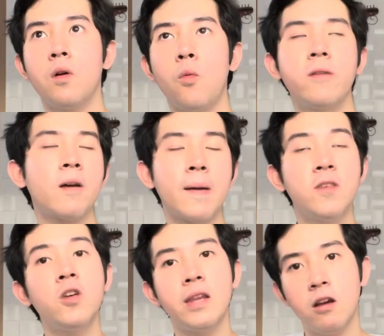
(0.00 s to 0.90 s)
sometimes
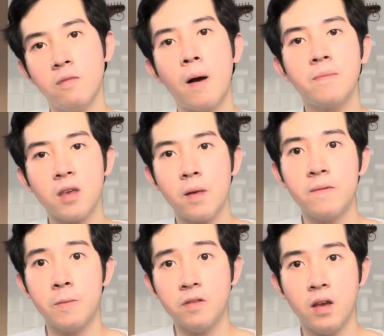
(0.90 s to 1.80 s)
you can hear sometimes
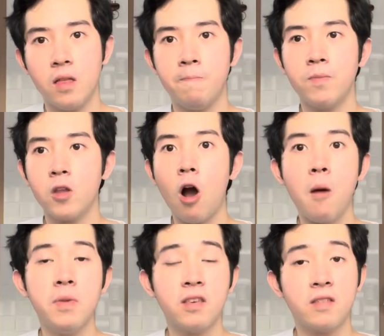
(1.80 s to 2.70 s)
people say that
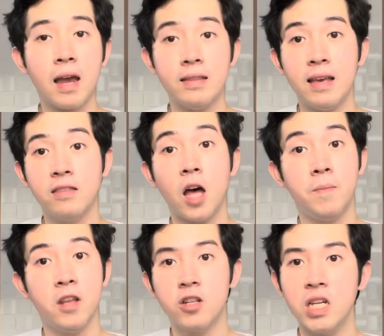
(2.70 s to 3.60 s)
communist society has not
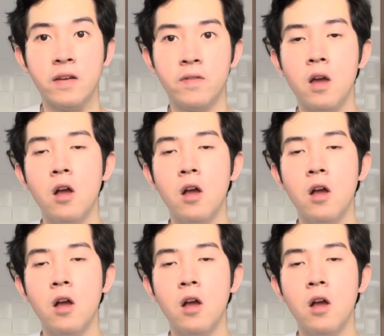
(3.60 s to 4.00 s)
been achieved.